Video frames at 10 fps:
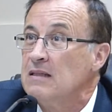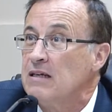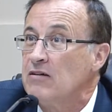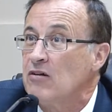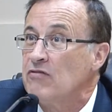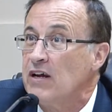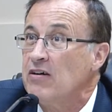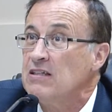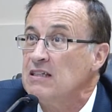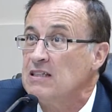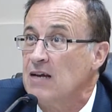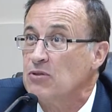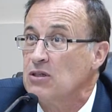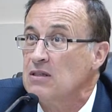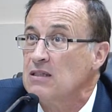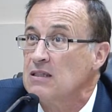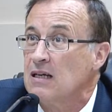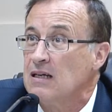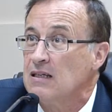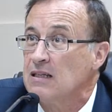There are various exemptions.
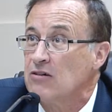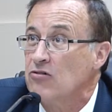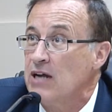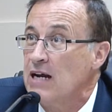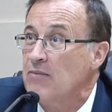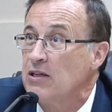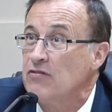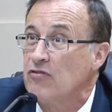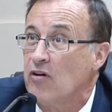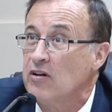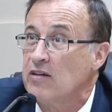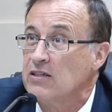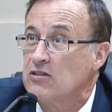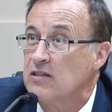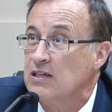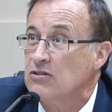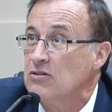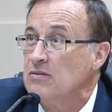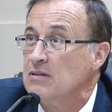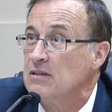They're created by the Florida
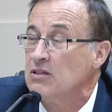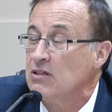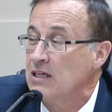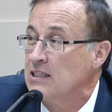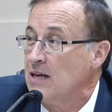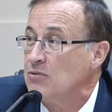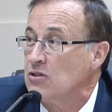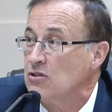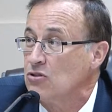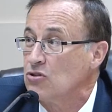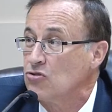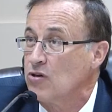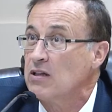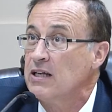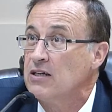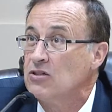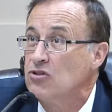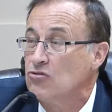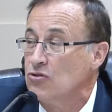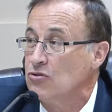legislature. The exemptions are strictly
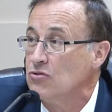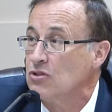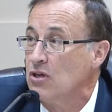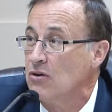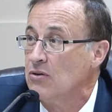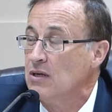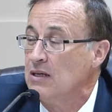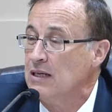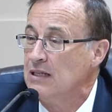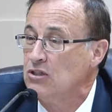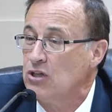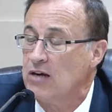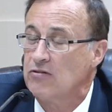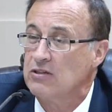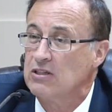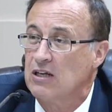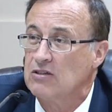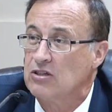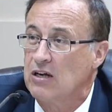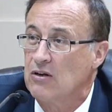construed. So in general, the
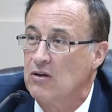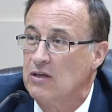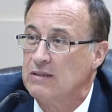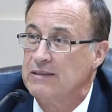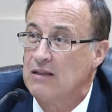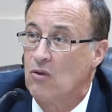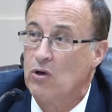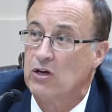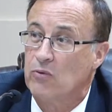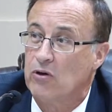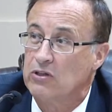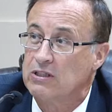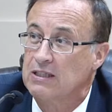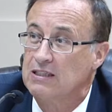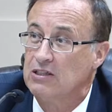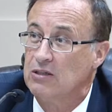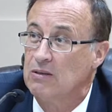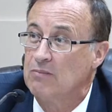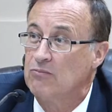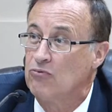sunshine law in the lawyer world is considered
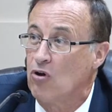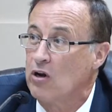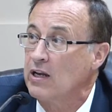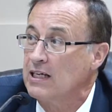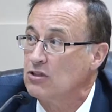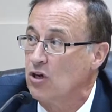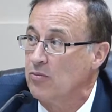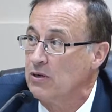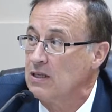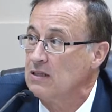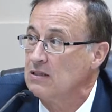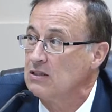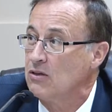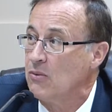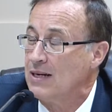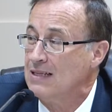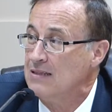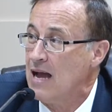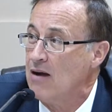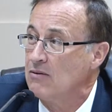broadly interpreted. So when in
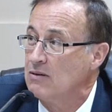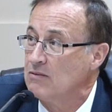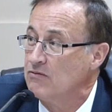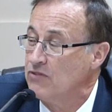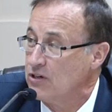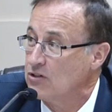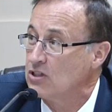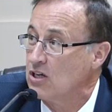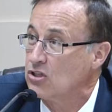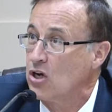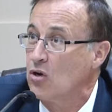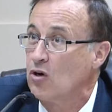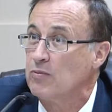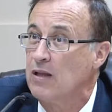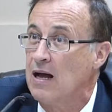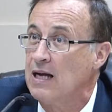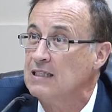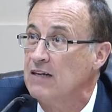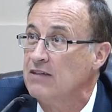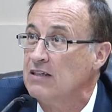doubt, figure the sunshine law
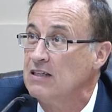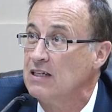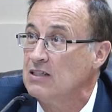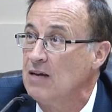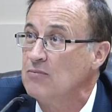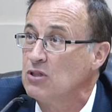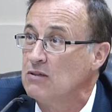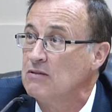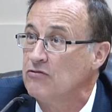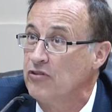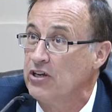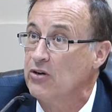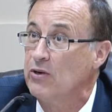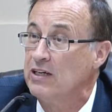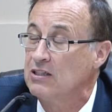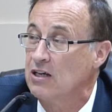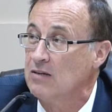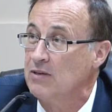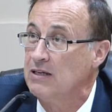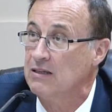applies, and if there's an exemption, figure it's going to
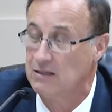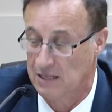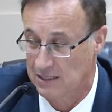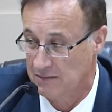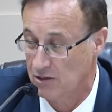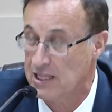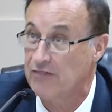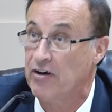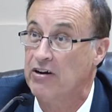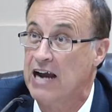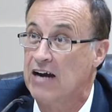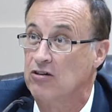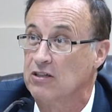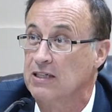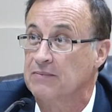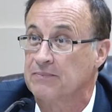be looked at very narrowly.